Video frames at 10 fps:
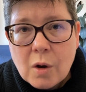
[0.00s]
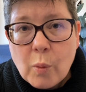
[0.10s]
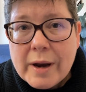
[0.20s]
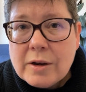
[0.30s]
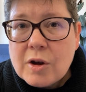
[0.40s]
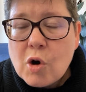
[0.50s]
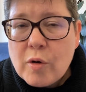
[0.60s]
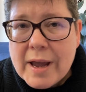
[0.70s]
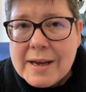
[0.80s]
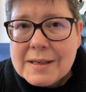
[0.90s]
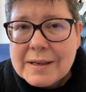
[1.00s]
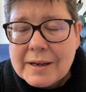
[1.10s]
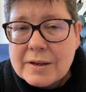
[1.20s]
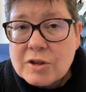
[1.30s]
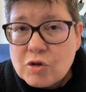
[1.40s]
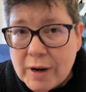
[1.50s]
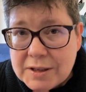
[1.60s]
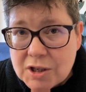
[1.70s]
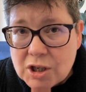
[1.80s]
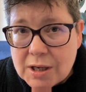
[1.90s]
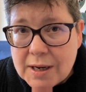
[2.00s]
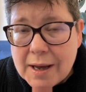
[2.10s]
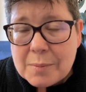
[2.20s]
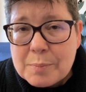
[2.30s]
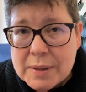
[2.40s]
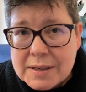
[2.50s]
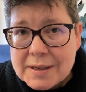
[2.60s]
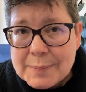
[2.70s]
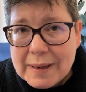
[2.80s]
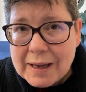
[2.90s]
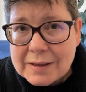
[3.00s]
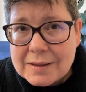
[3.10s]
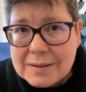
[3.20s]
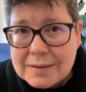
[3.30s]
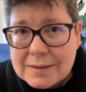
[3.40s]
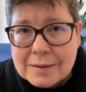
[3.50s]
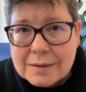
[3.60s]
When creating strategy and business plans,